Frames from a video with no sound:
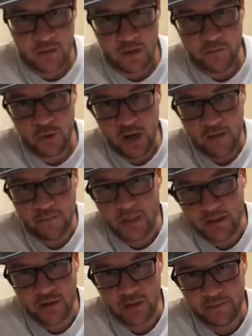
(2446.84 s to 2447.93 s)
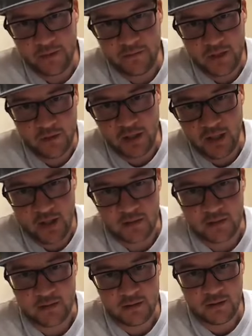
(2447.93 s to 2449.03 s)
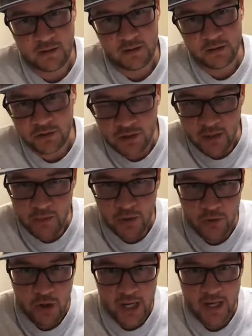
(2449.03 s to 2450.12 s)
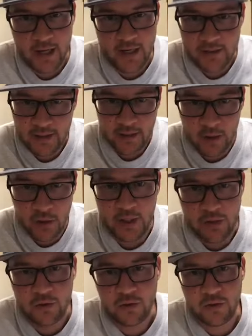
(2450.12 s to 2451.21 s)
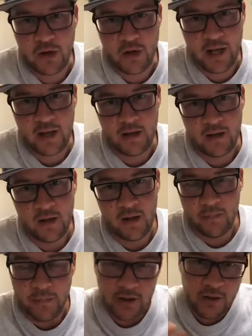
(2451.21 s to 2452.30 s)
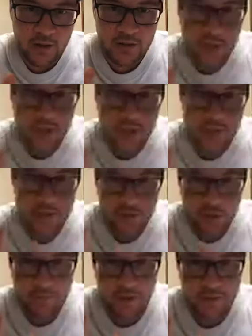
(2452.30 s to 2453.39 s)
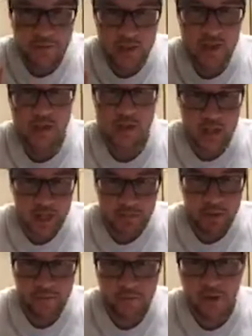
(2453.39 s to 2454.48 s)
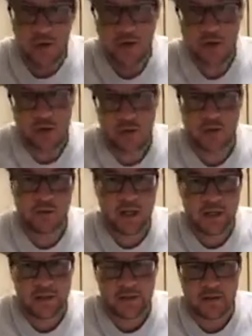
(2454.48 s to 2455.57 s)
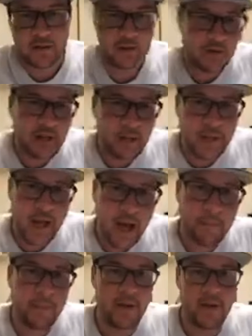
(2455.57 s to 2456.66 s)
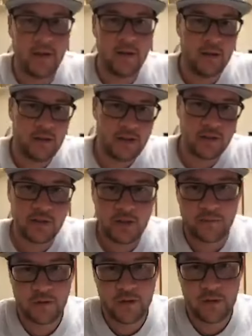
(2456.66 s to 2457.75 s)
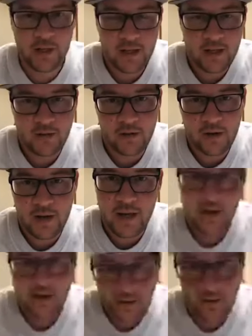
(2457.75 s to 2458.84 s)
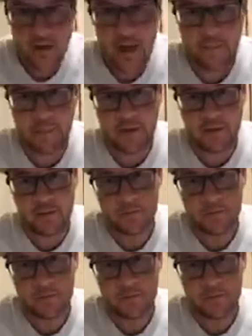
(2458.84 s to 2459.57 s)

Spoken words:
If you have made top 50, you can't. So some Euro A guys can only do Euro A. But those guys in the top 50, they prefer a shorter race. So they'll be happy. They just go for a 3-day Euro A, they're happy.